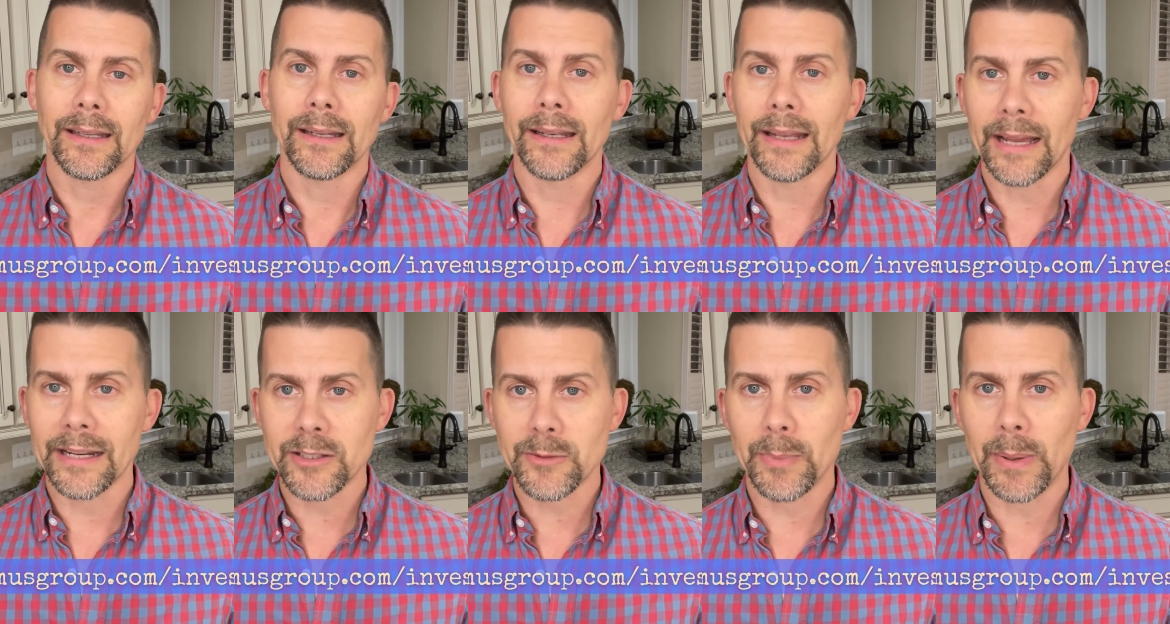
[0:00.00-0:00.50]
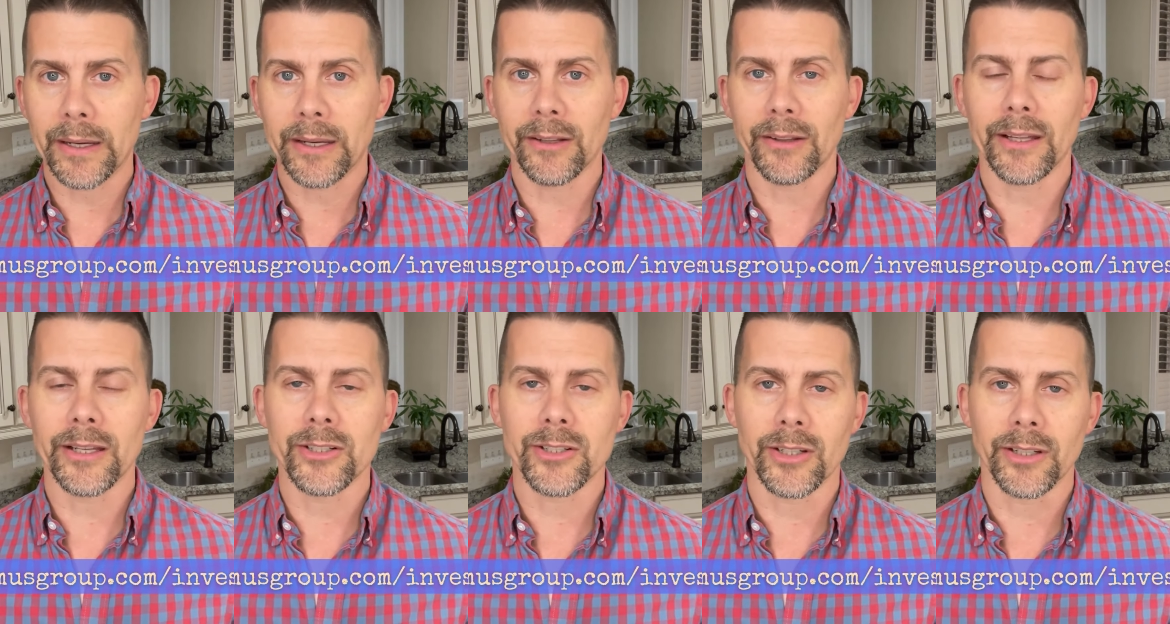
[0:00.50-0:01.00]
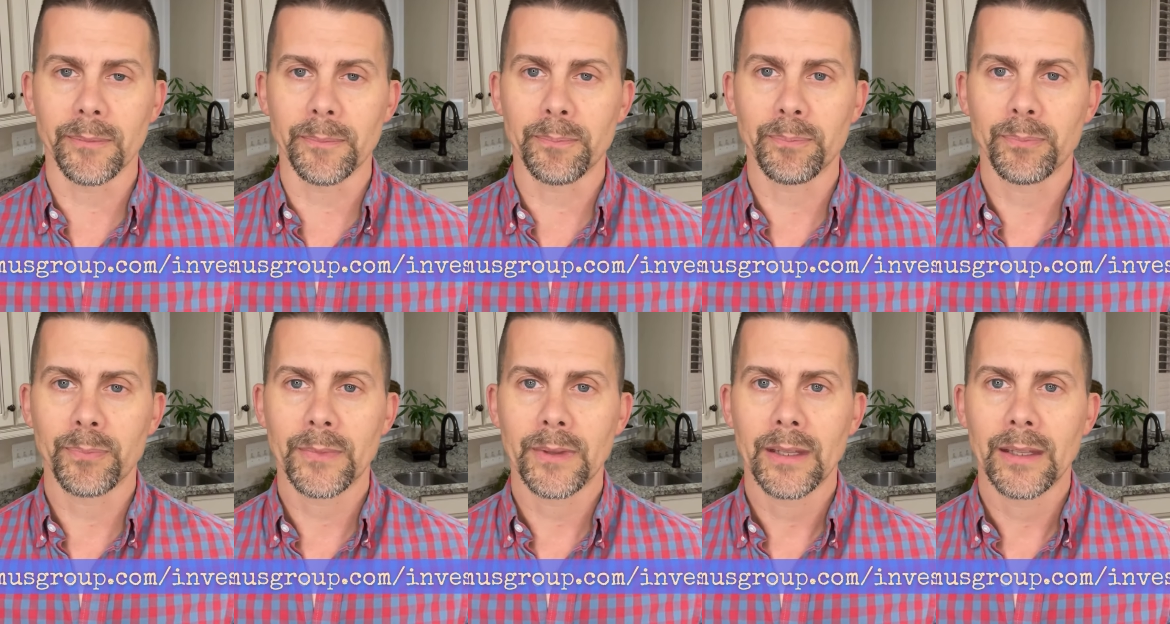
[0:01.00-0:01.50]
not speculation.
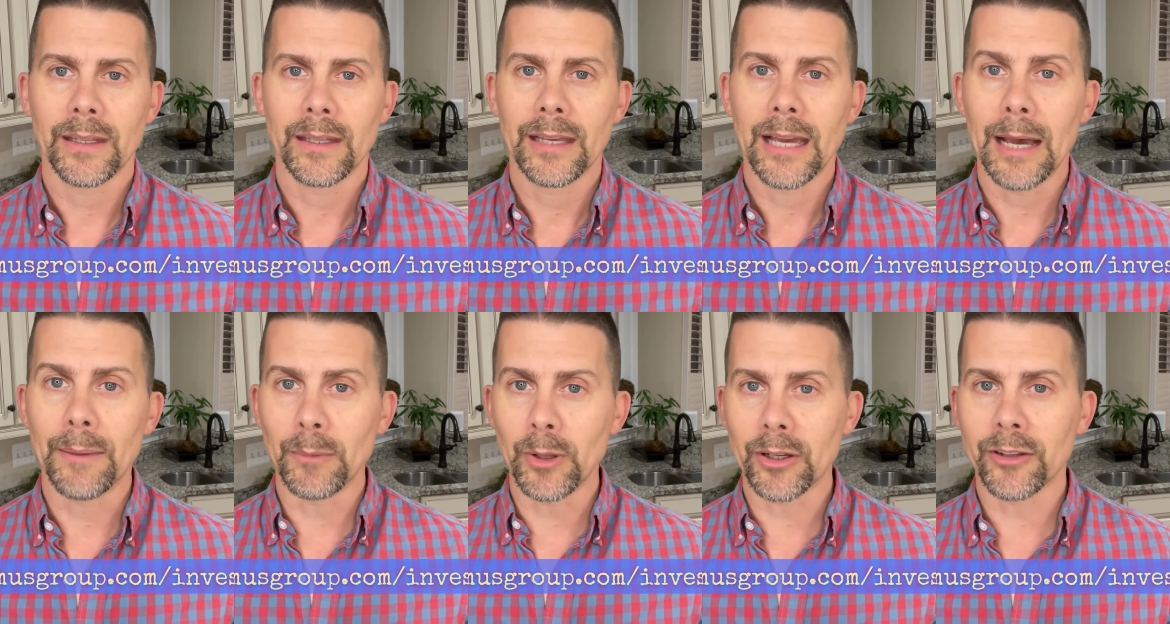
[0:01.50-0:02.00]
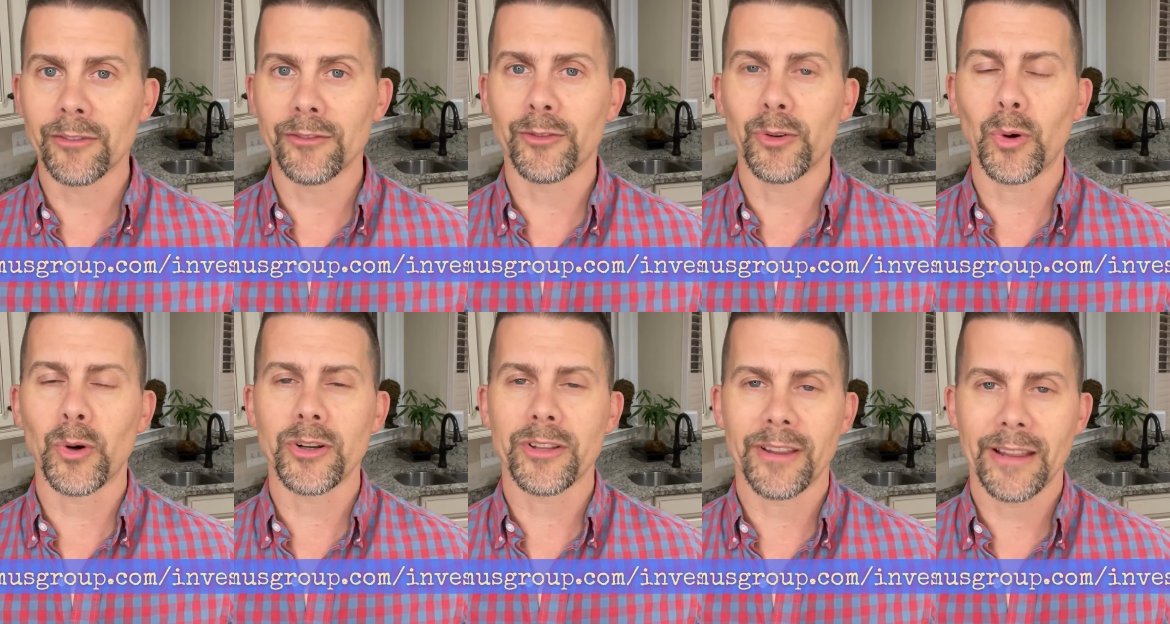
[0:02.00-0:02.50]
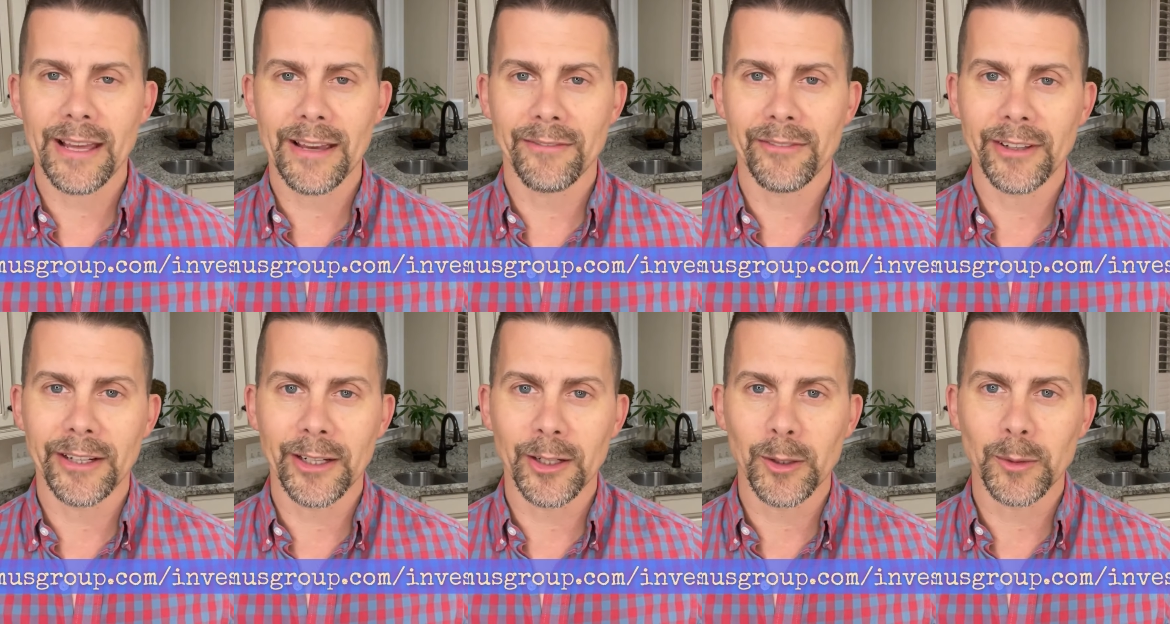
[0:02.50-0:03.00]
I'm looking forward to that
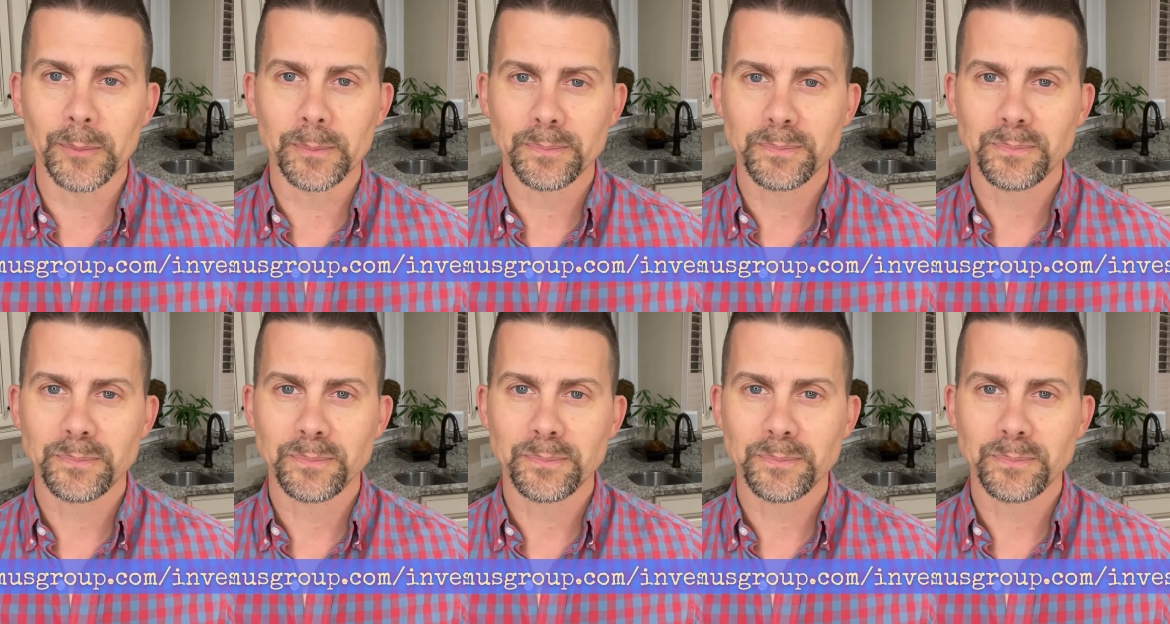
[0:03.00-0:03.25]
video.